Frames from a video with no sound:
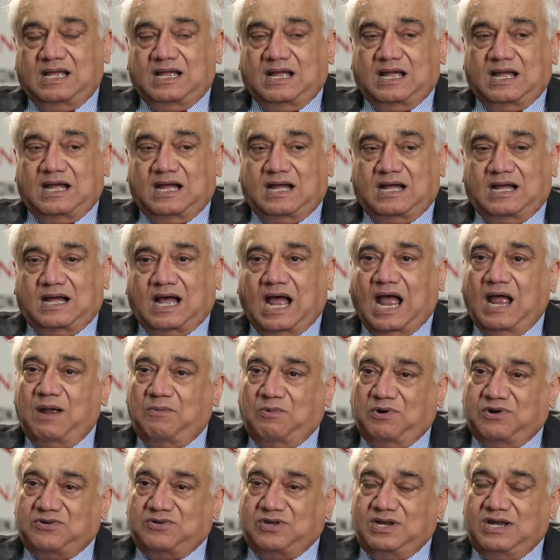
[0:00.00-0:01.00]
I
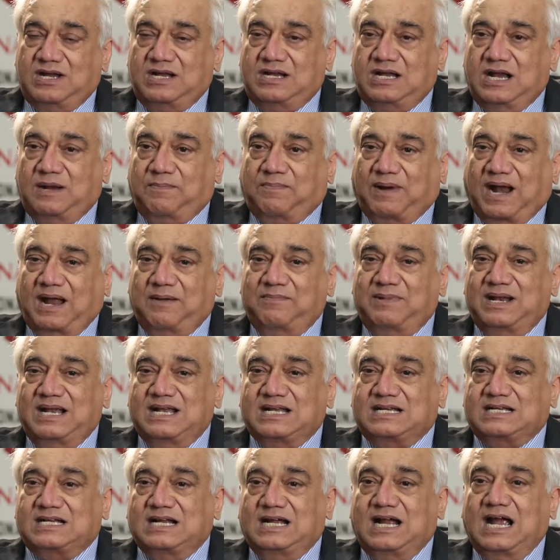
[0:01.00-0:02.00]
would say that Prime
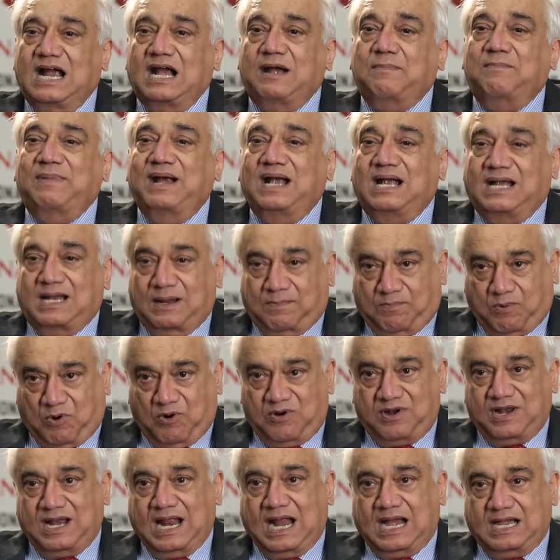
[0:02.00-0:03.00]
Minister had built
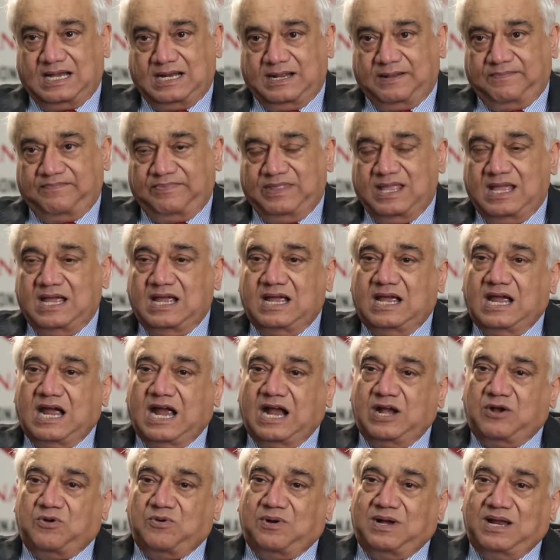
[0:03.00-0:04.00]
upon that.
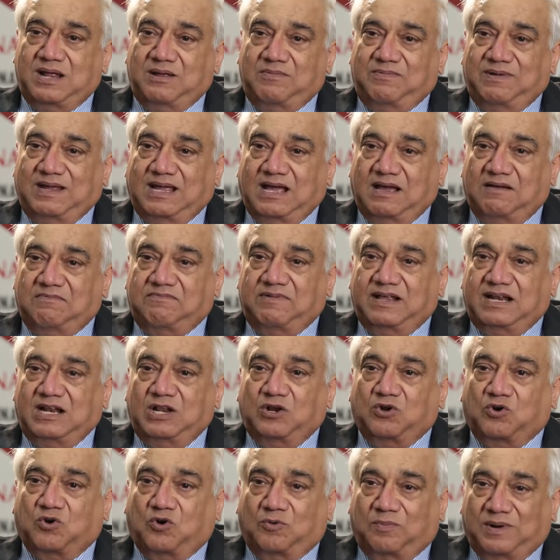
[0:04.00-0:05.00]
And today we have very
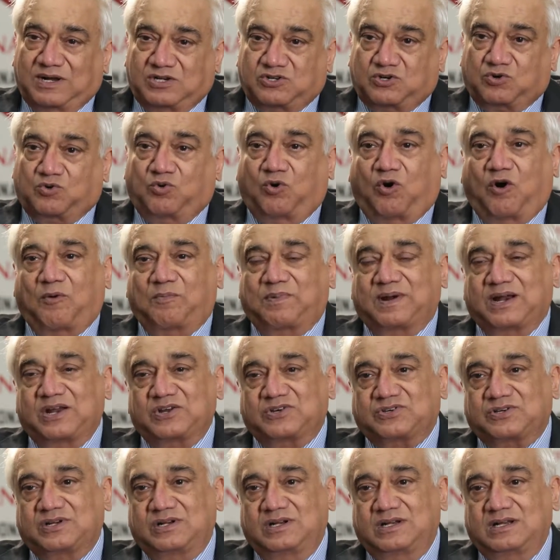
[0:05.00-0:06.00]
robust
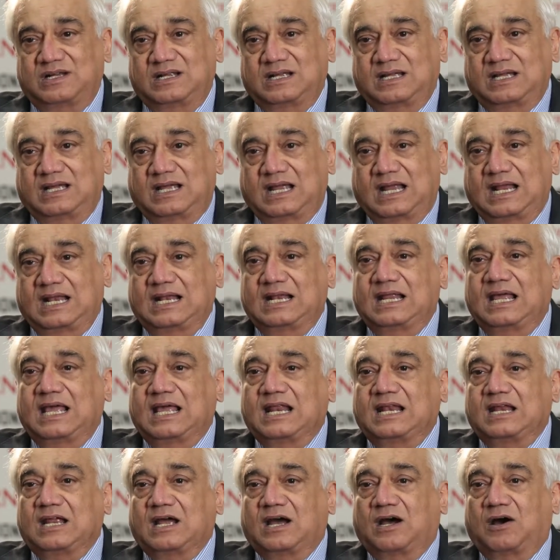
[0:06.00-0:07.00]
cooperation in the
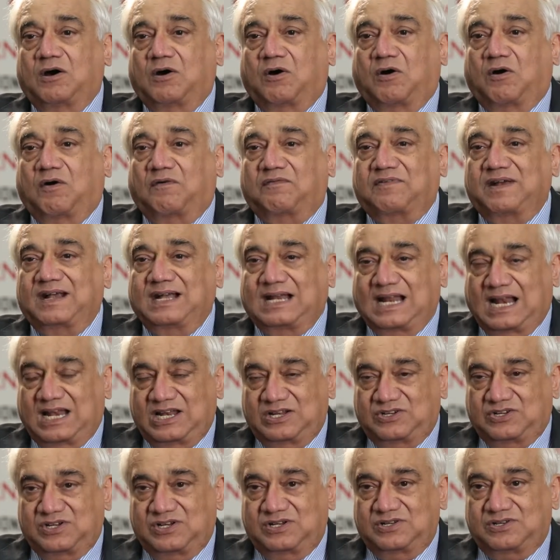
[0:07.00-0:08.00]
area of
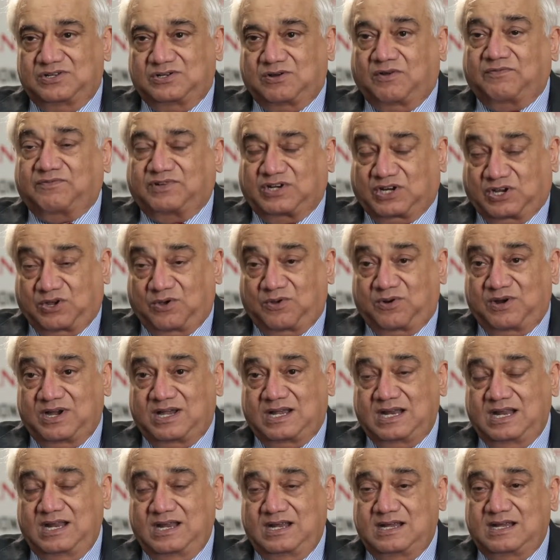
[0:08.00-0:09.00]
intelligence, of
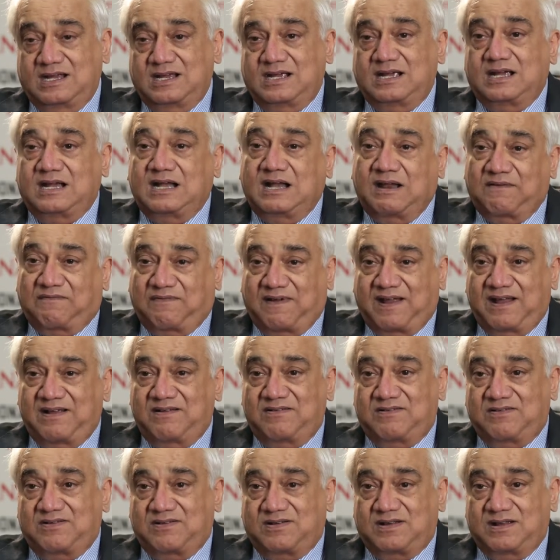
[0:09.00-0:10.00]
security,
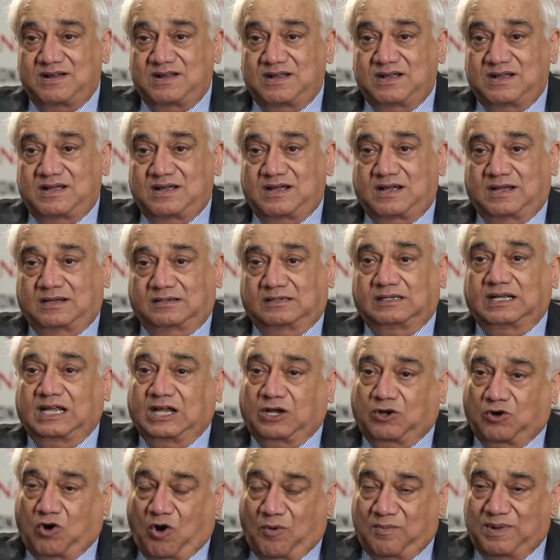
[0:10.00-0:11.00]
defense,
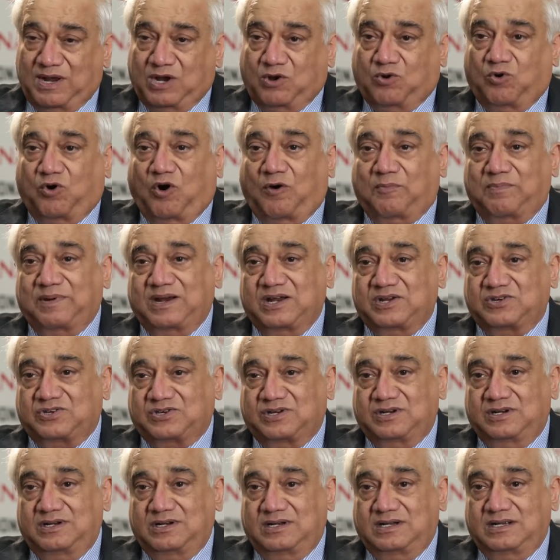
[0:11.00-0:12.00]
economic
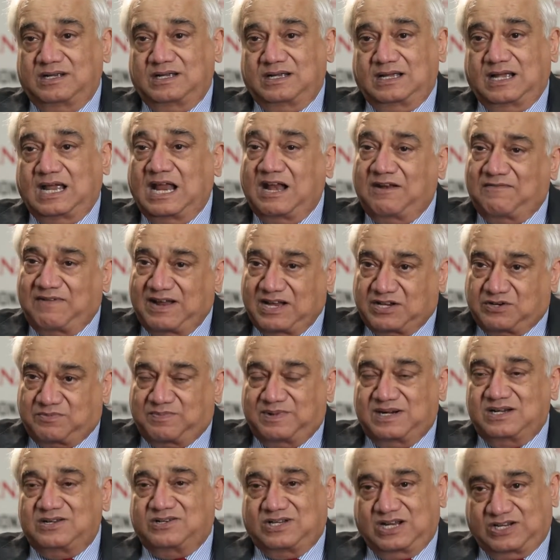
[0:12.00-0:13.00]
cooperation,
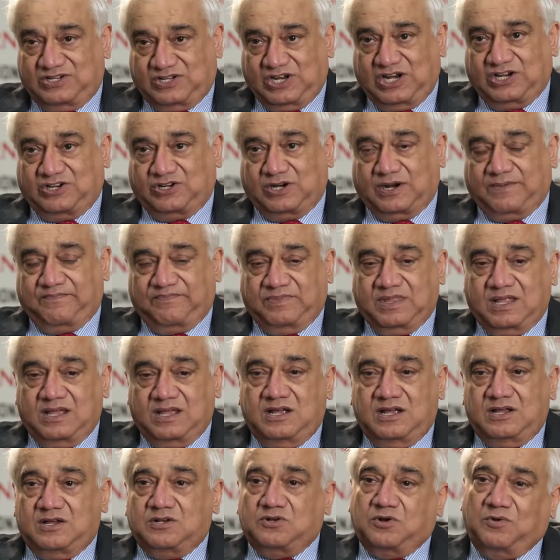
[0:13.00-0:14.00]
investments, etc.
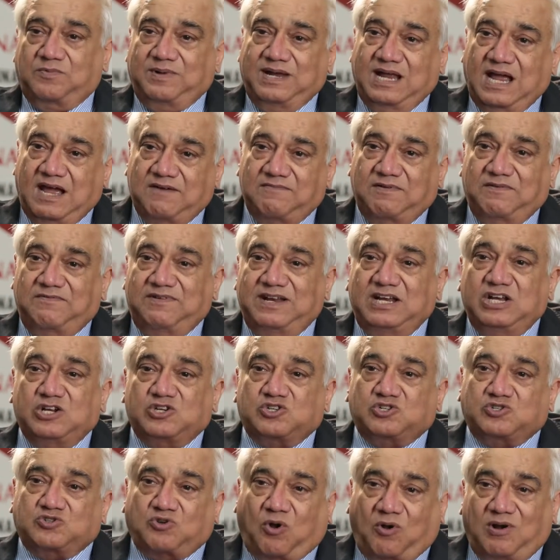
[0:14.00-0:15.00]
So we have a very
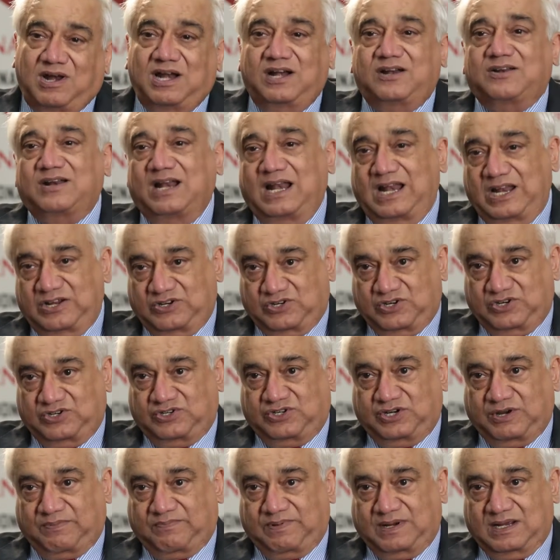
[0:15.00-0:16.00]
solid
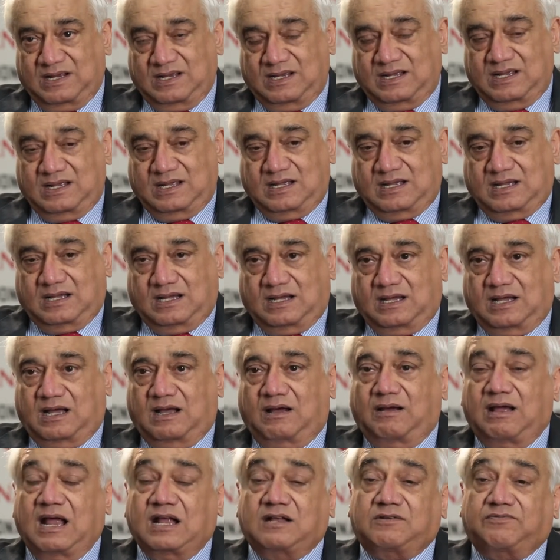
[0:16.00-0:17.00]
relationship.
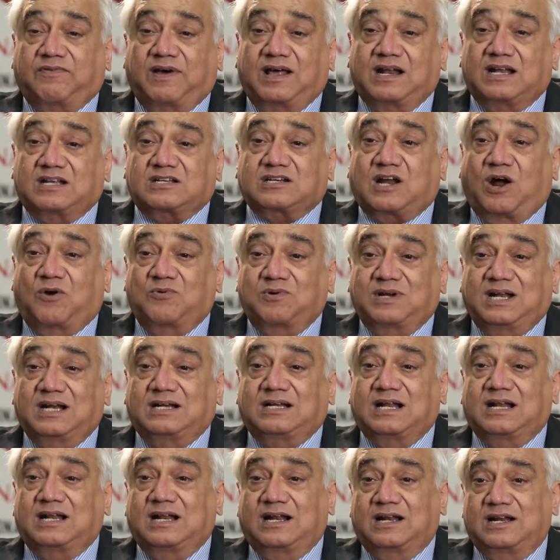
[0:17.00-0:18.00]
As far as
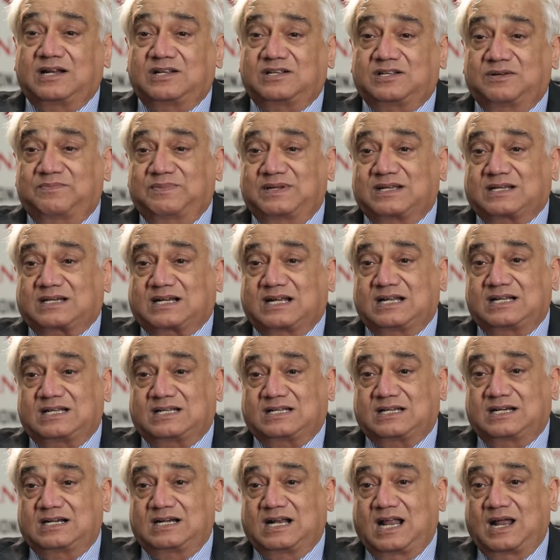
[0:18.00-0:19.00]
counter-terrorism is
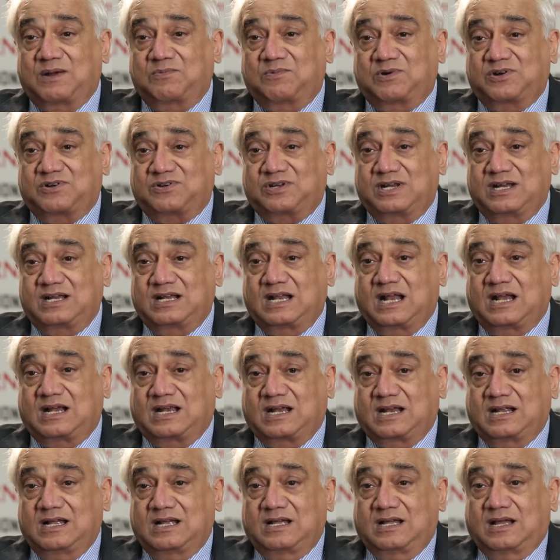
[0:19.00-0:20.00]
concerned, I would say
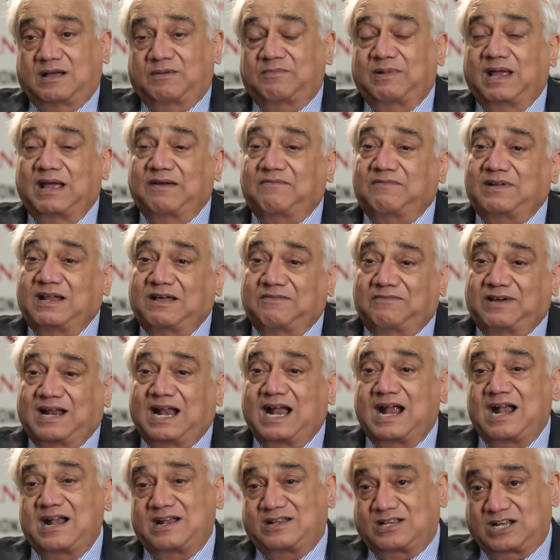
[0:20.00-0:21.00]
that we have never
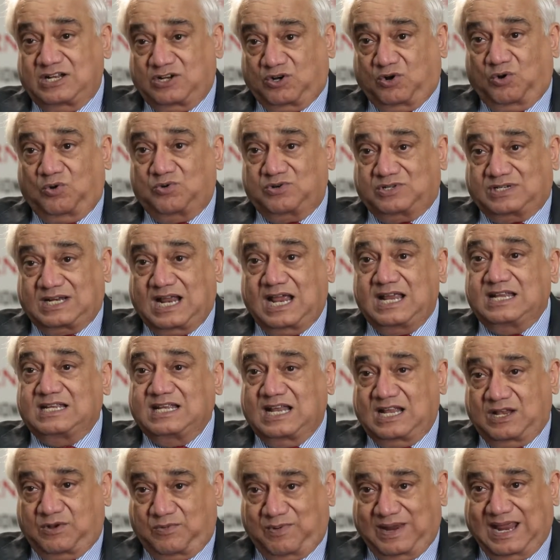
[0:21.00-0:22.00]
had such close ties
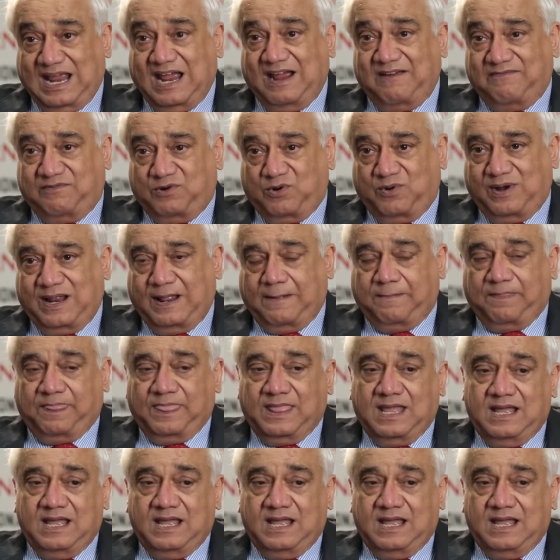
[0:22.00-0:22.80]
as we have today.